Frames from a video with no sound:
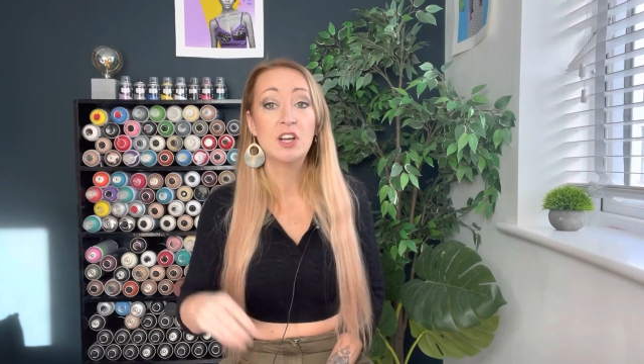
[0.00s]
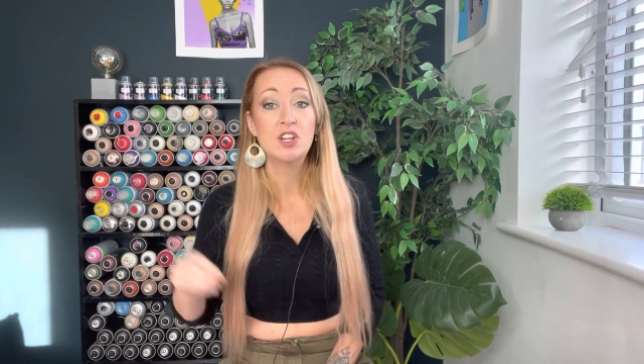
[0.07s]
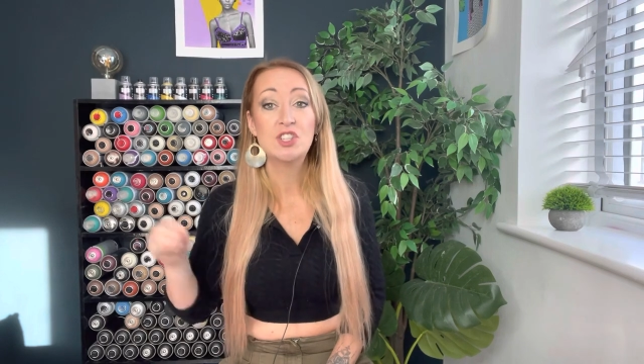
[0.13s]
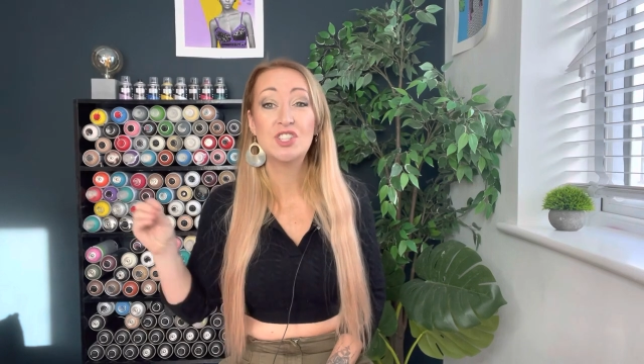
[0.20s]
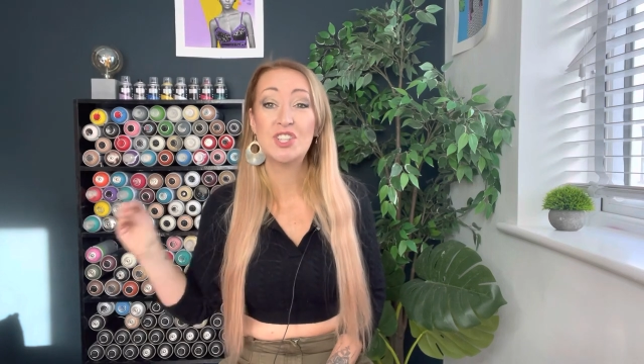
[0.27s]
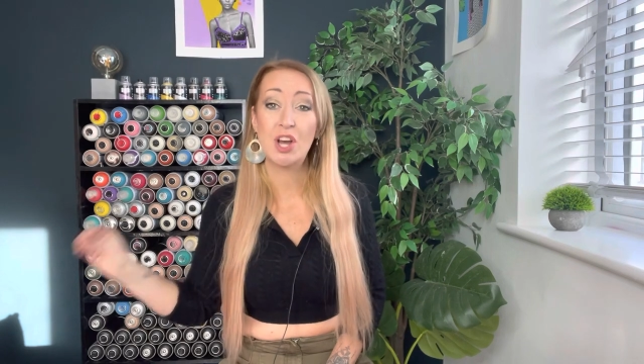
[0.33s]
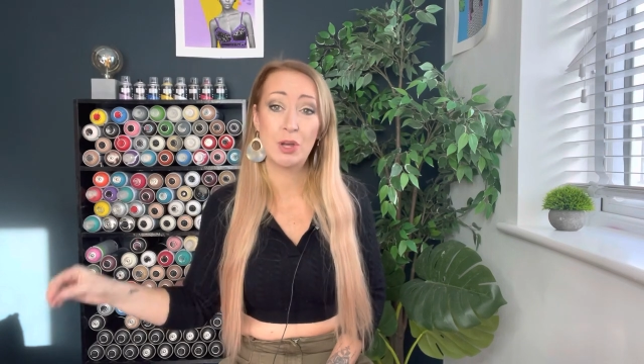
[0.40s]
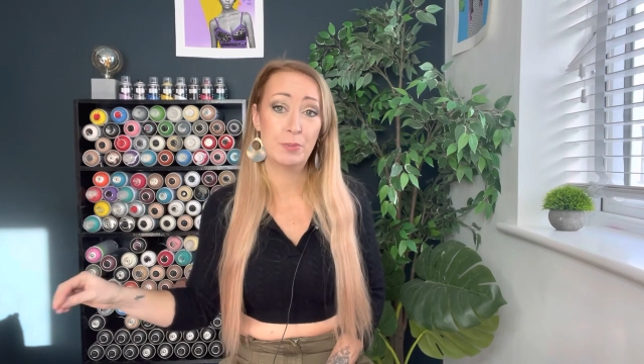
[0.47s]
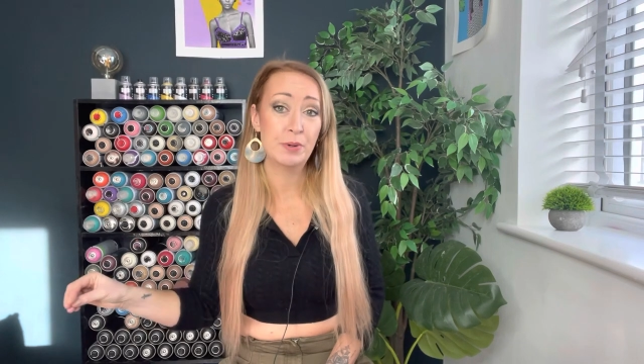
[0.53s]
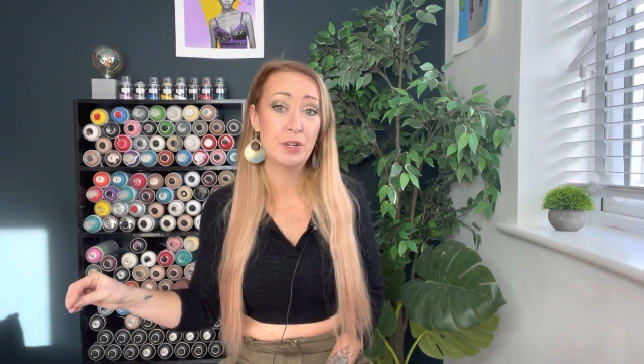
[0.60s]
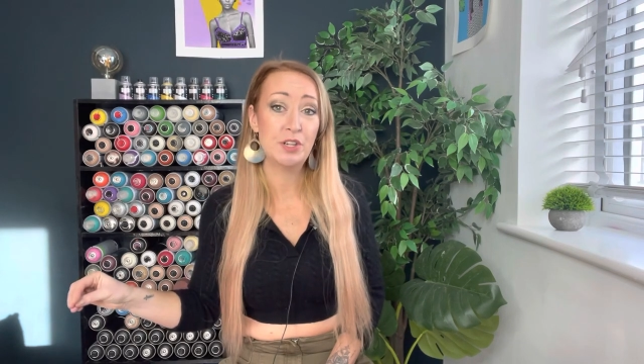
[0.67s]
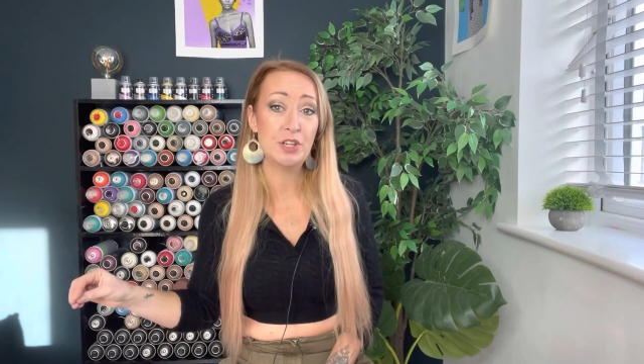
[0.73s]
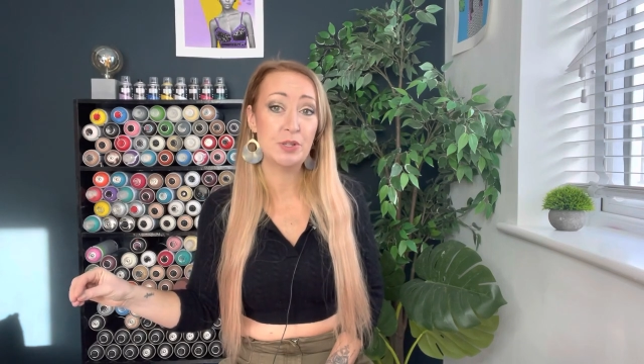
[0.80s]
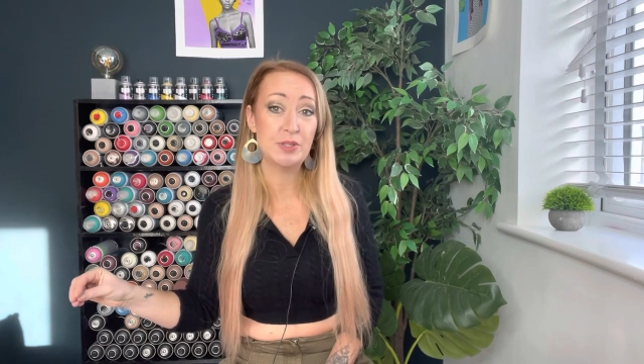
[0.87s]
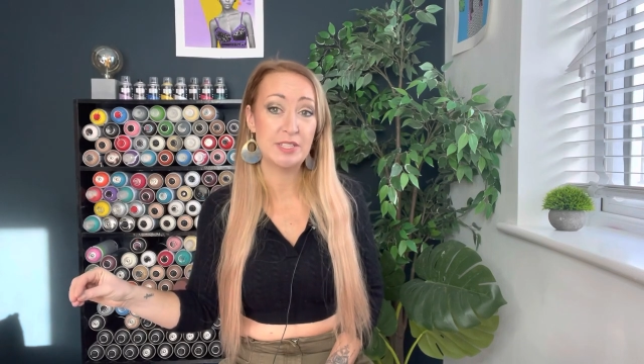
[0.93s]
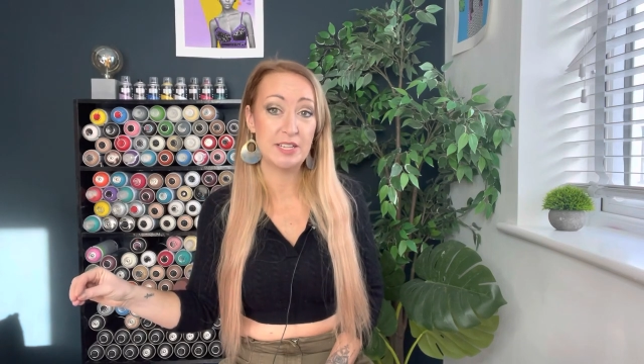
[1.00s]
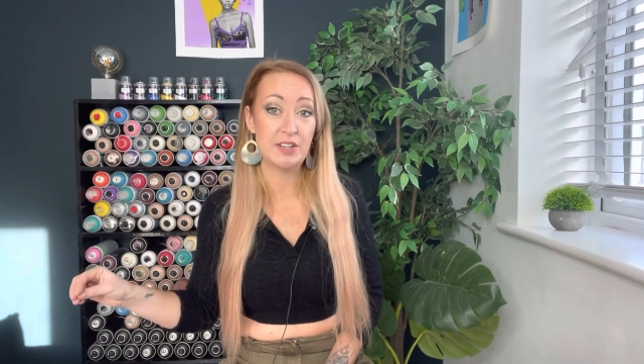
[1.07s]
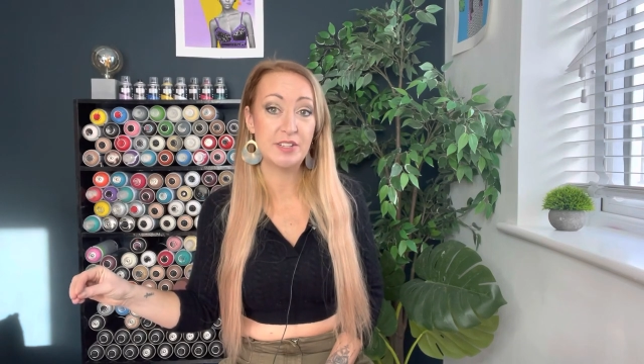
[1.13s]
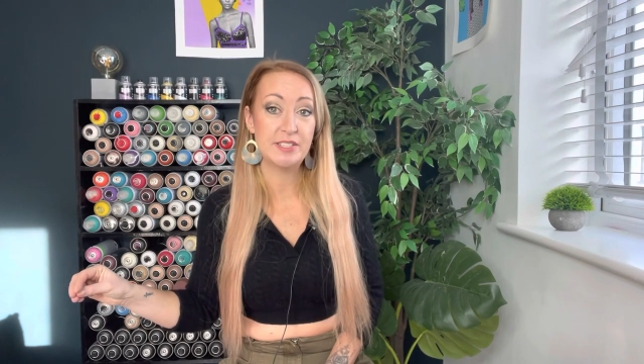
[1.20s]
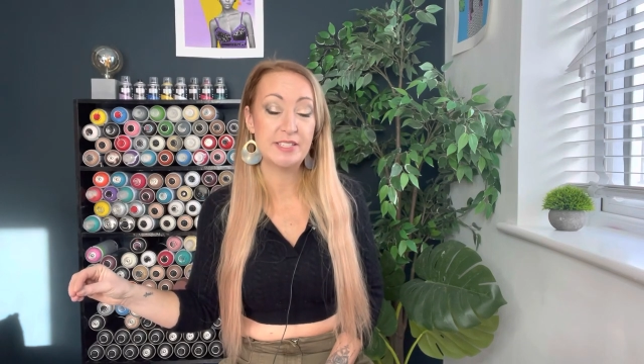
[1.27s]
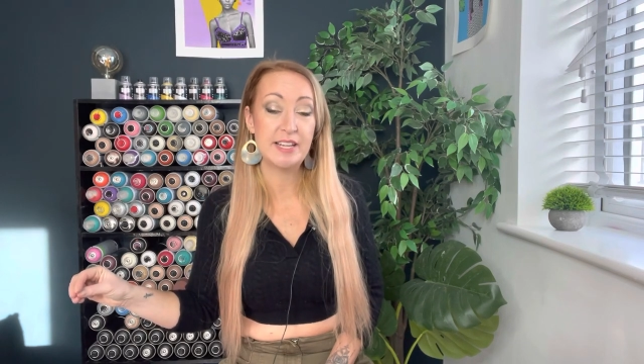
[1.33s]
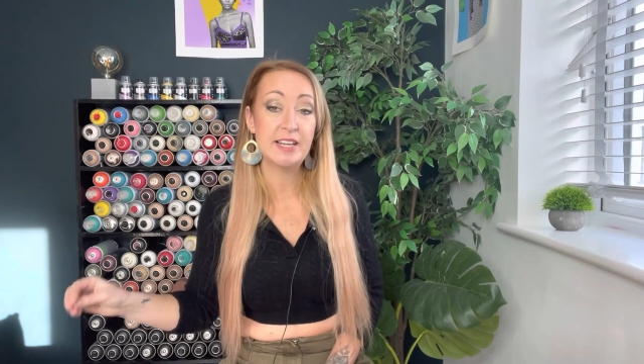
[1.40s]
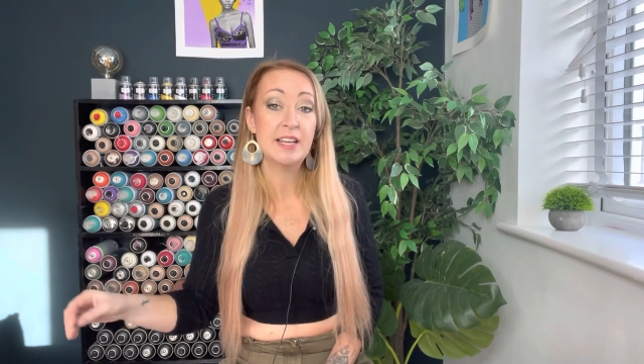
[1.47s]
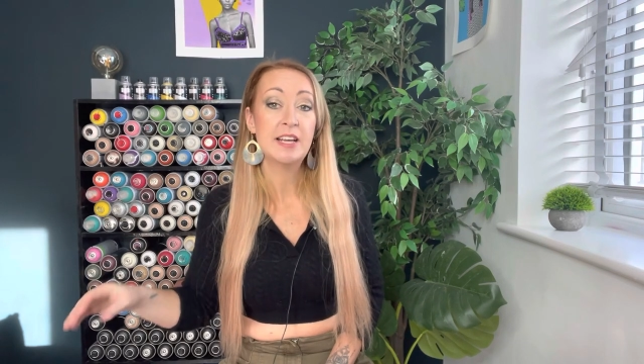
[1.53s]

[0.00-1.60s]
just open a new CIC.